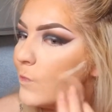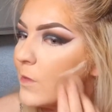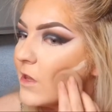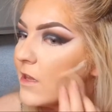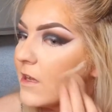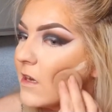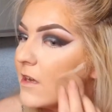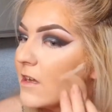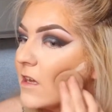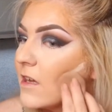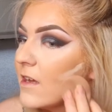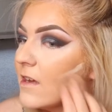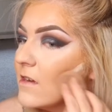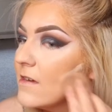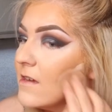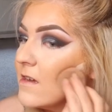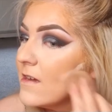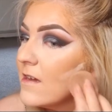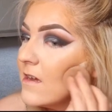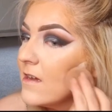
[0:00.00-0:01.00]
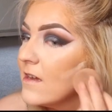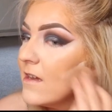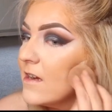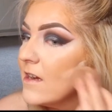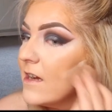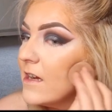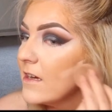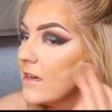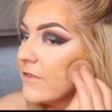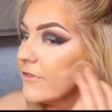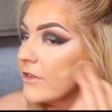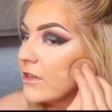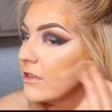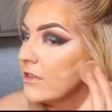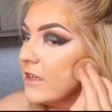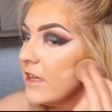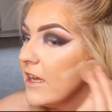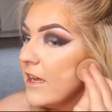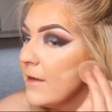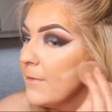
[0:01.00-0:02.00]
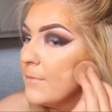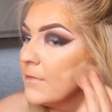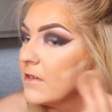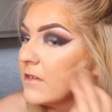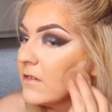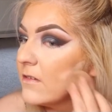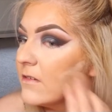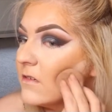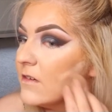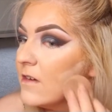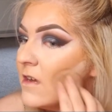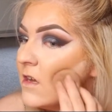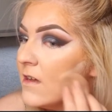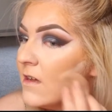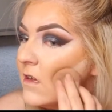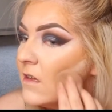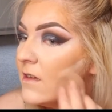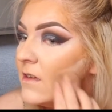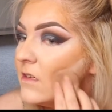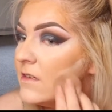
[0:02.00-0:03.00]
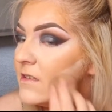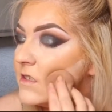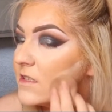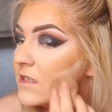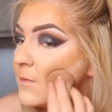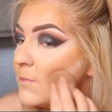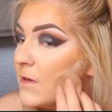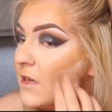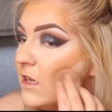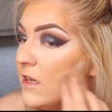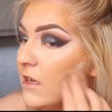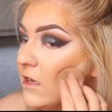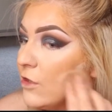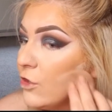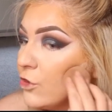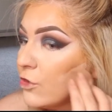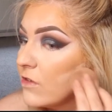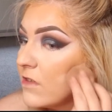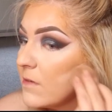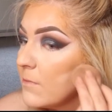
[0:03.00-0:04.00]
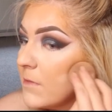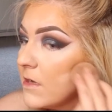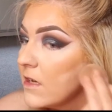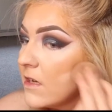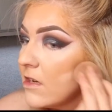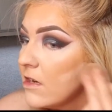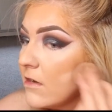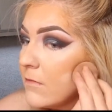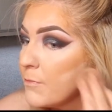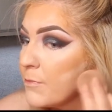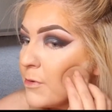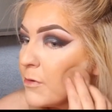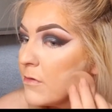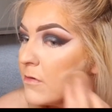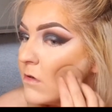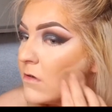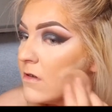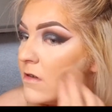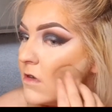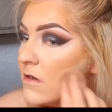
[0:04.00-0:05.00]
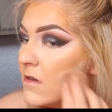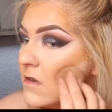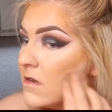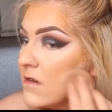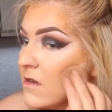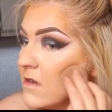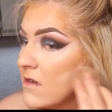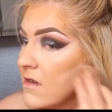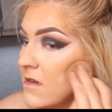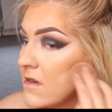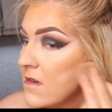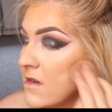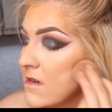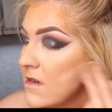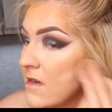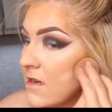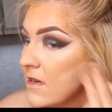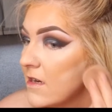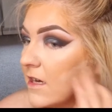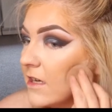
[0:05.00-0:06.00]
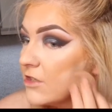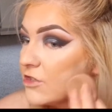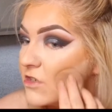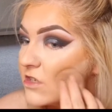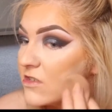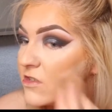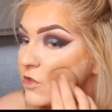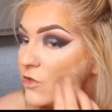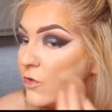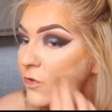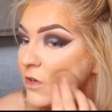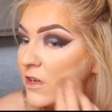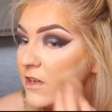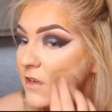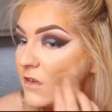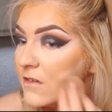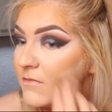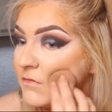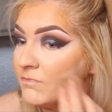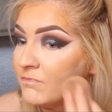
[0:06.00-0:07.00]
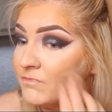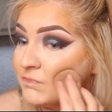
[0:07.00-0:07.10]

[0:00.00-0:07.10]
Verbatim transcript: But then again, I never claimed to be good at makeup. I just do it.